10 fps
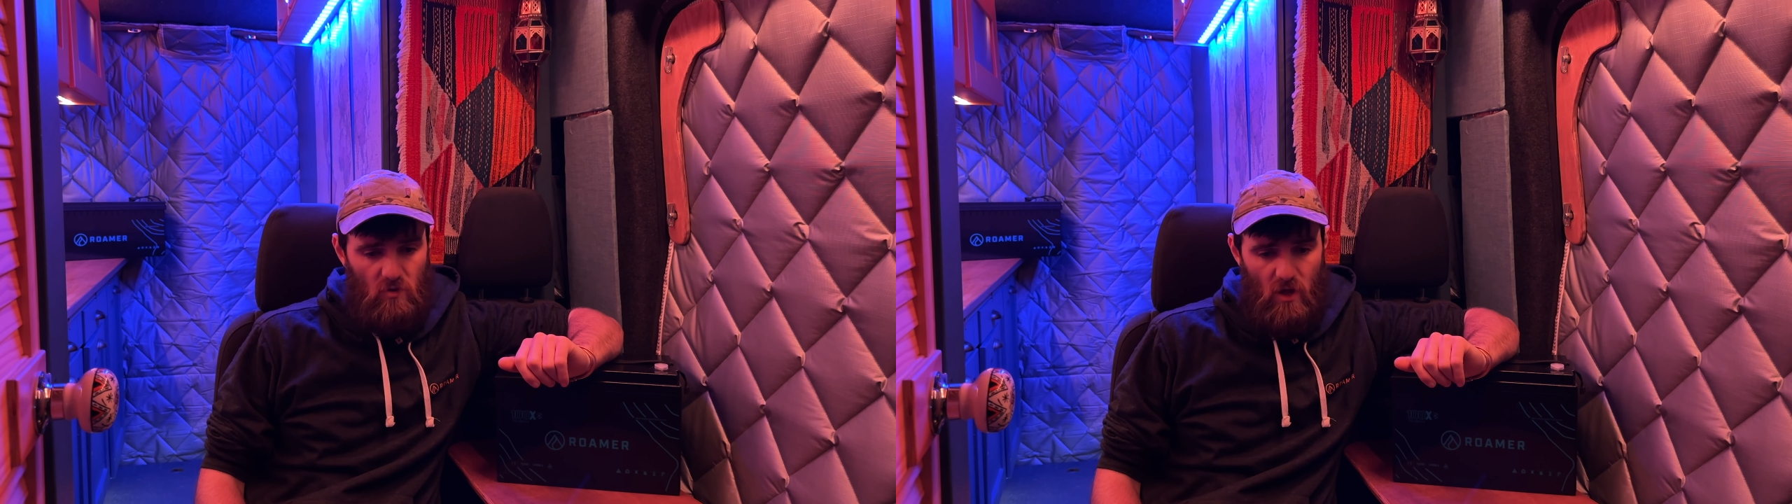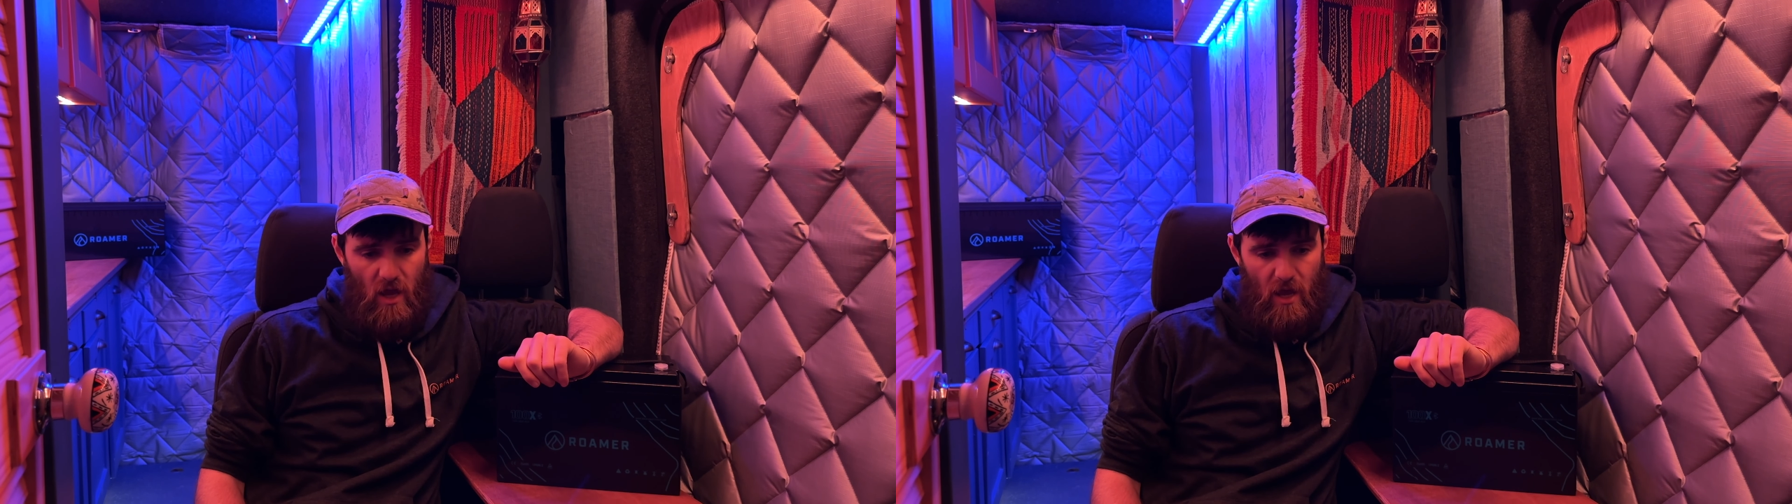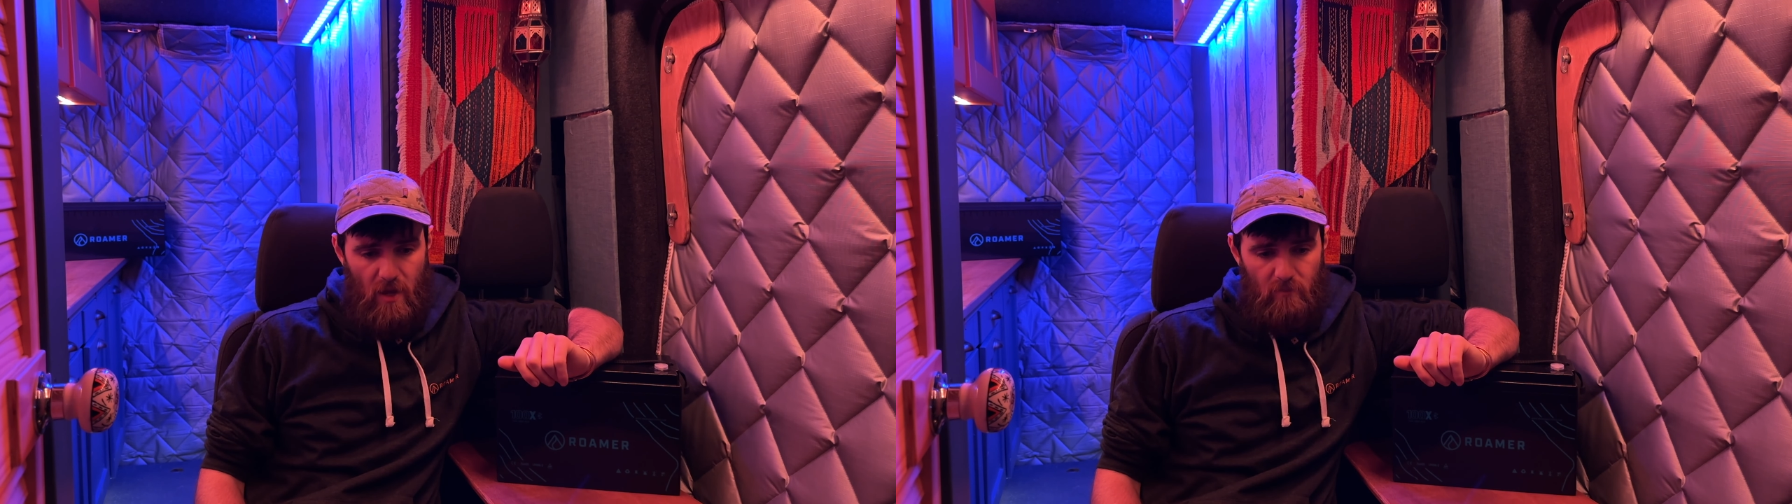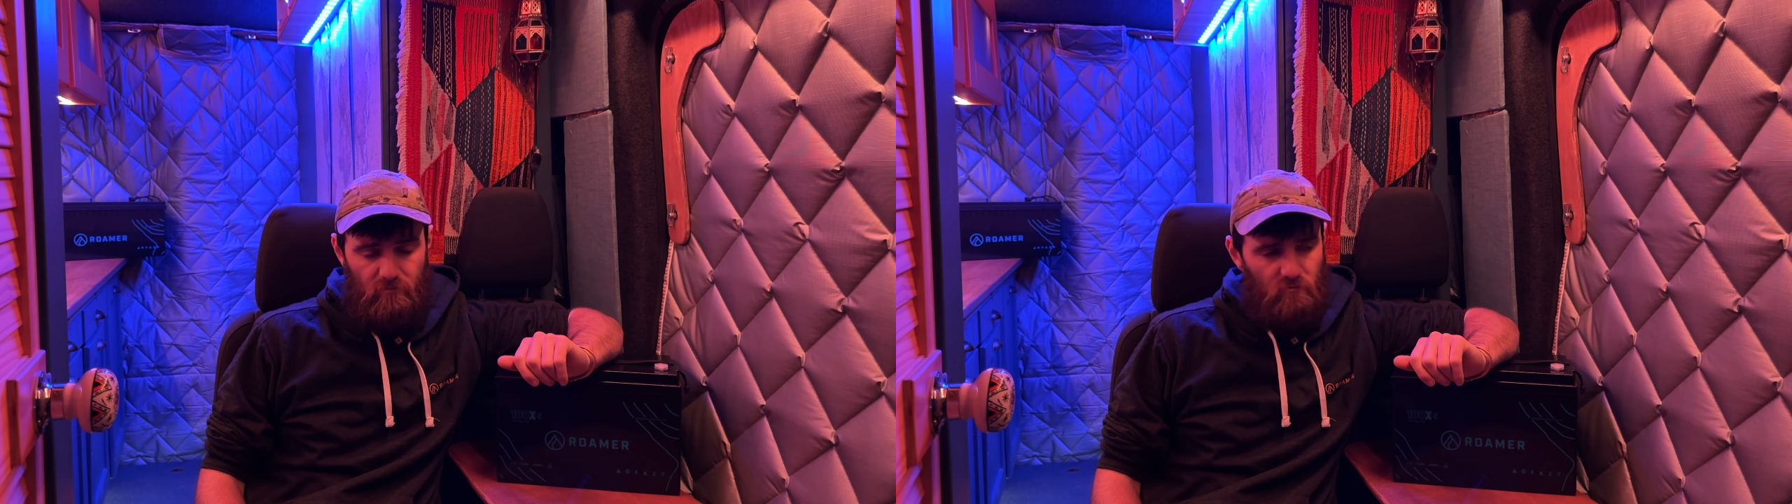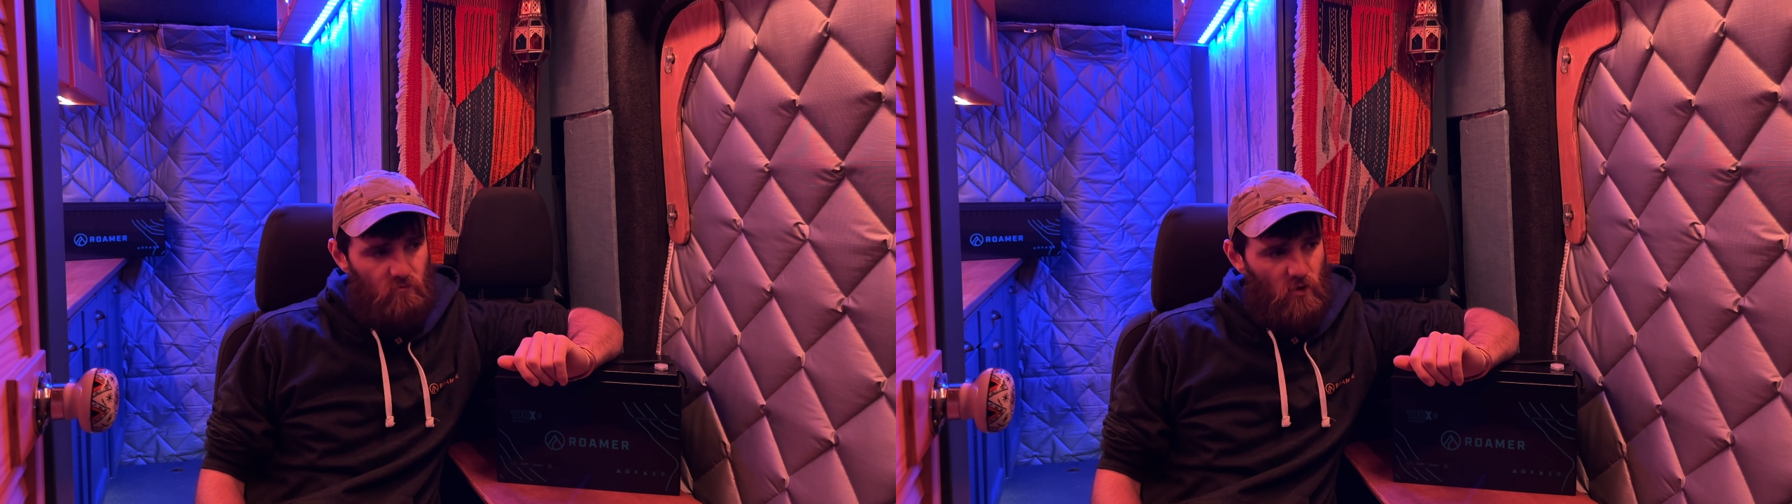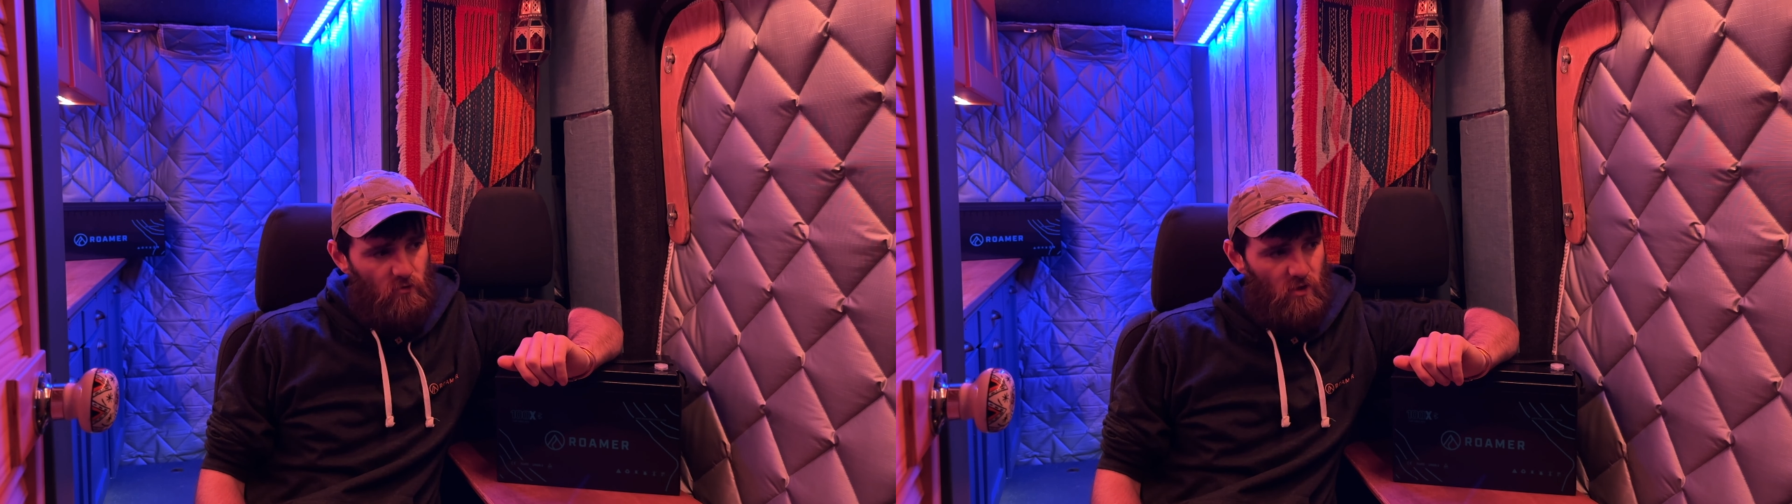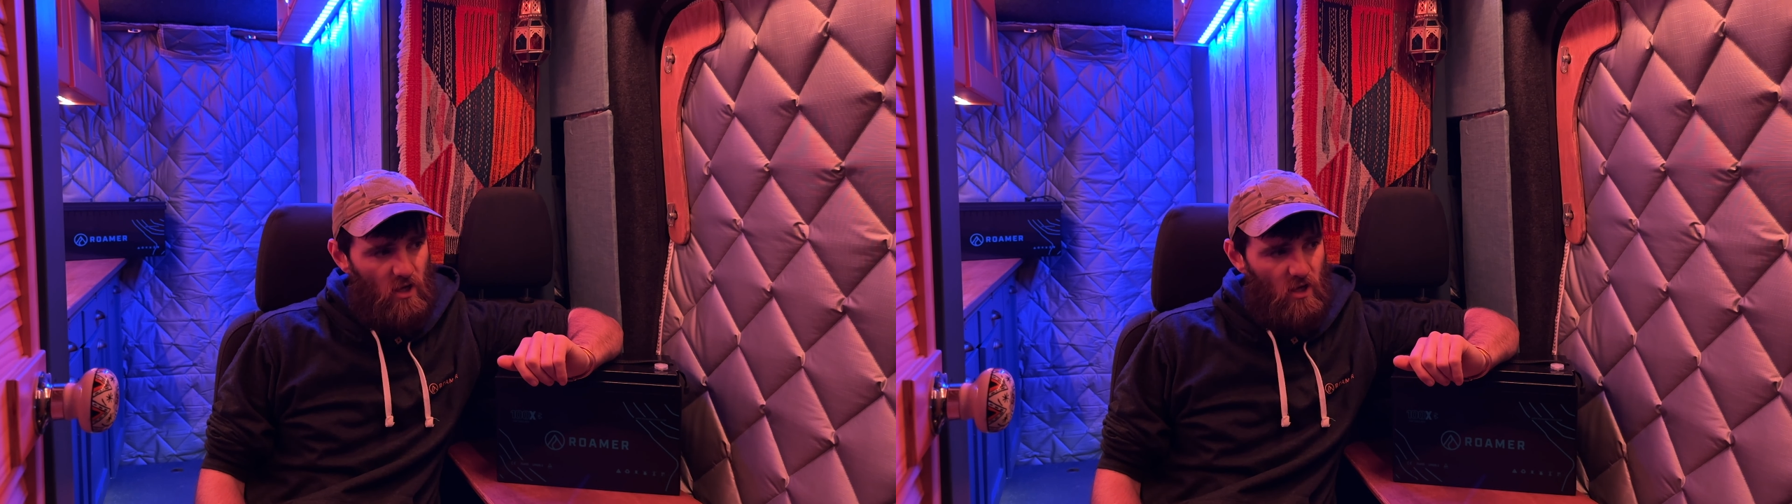for the